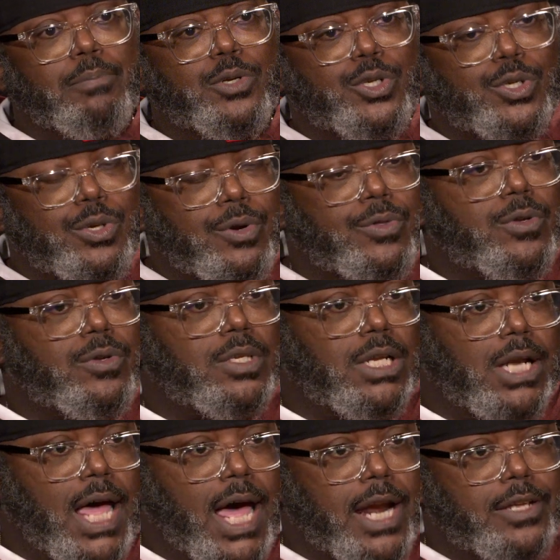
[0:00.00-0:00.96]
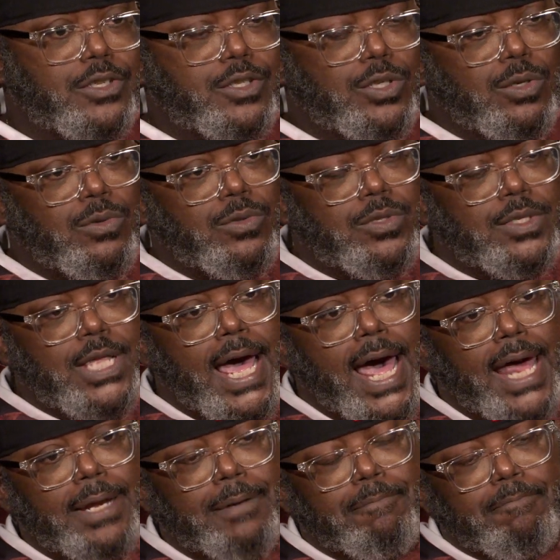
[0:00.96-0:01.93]
sure there's a lot of students
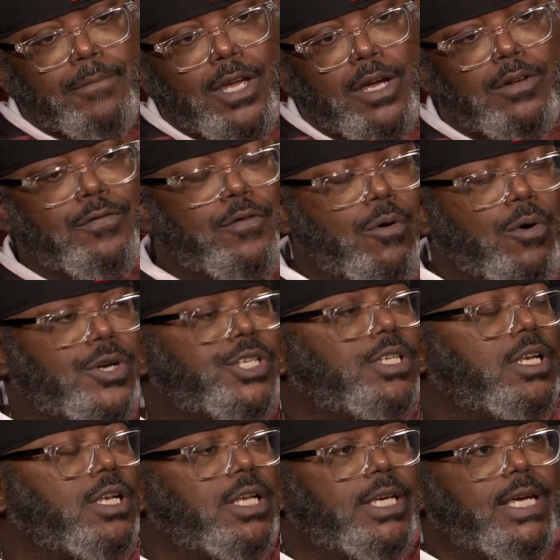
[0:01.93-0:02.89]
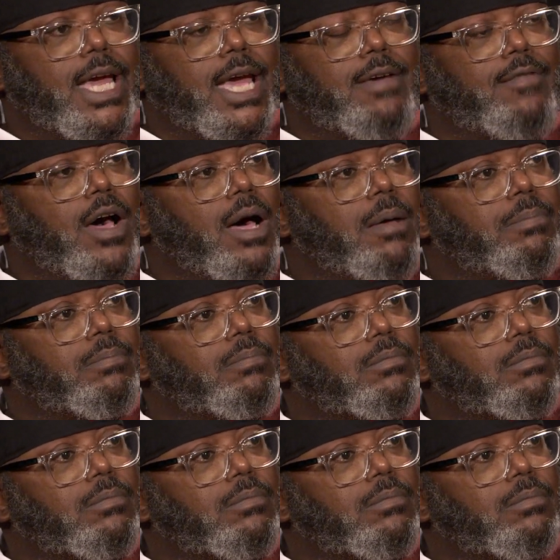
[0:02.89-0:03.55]
that unfortunately gave up